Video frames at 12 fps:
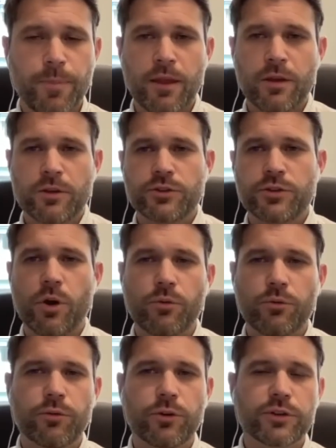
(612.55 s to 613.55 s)
So,
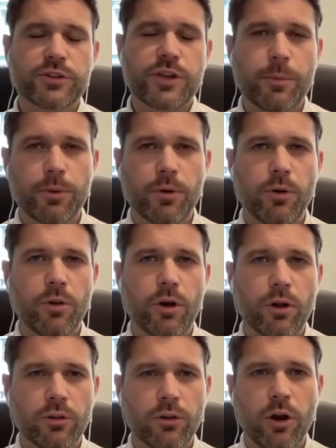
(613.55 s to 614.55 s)
for example,
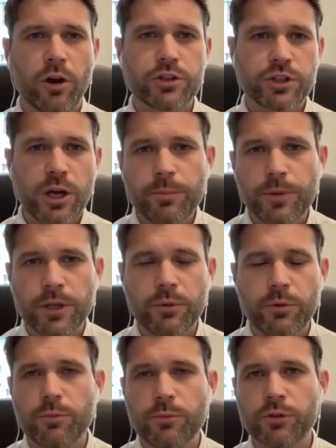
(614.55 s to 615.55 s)
a large company
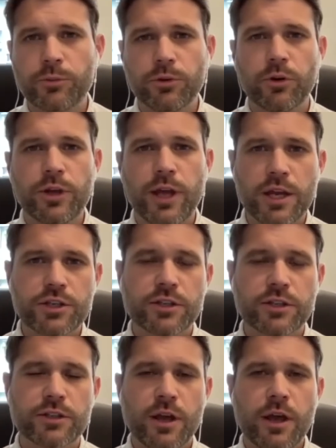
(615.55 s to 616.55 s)
with multiple
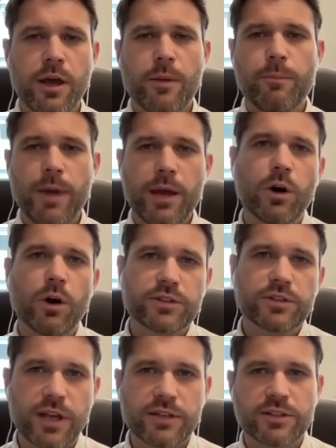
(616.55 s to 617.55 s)
locations may want
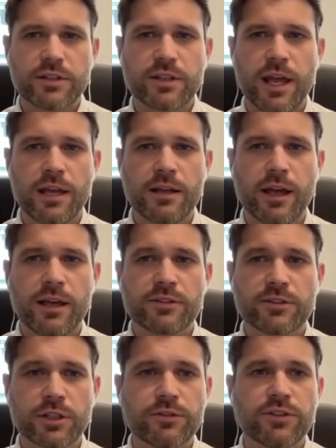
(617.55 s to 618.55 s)
to designate a
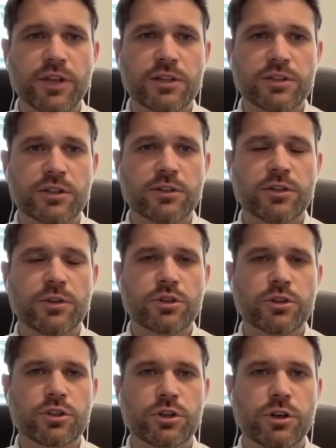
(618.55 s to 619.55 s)
service agent to
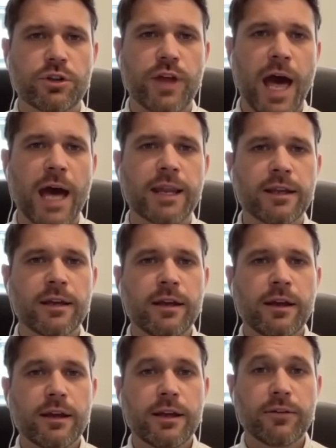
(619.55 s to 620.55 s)
ensure that
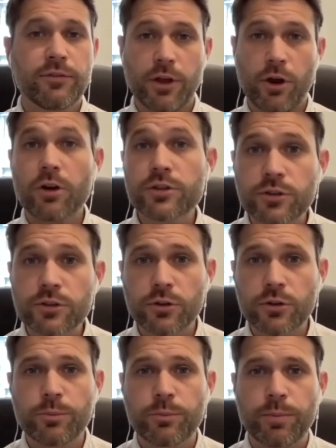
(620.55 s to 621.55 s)
if they are
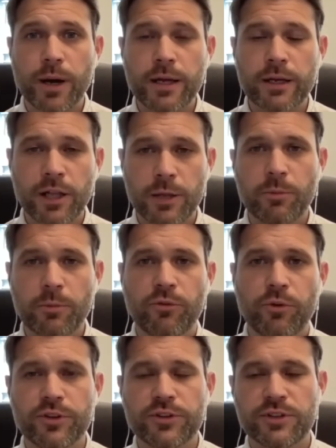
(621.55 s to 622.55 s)
sued by a claimant
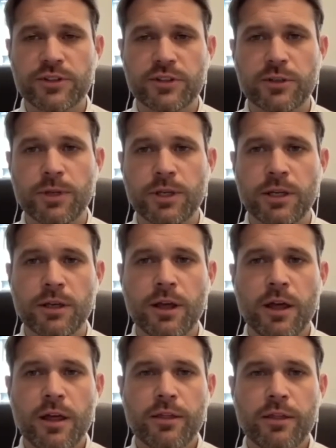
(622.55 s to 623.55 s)
before the CCB,
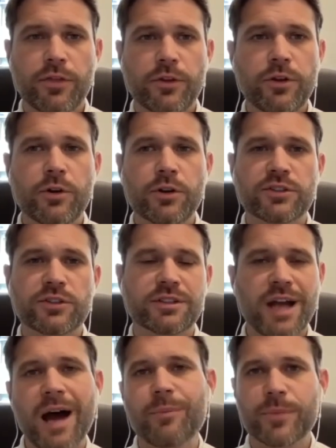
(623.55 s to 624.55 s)
that the notice is
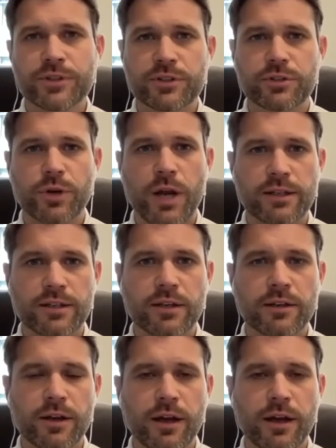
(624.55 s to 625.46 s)
not misdirected,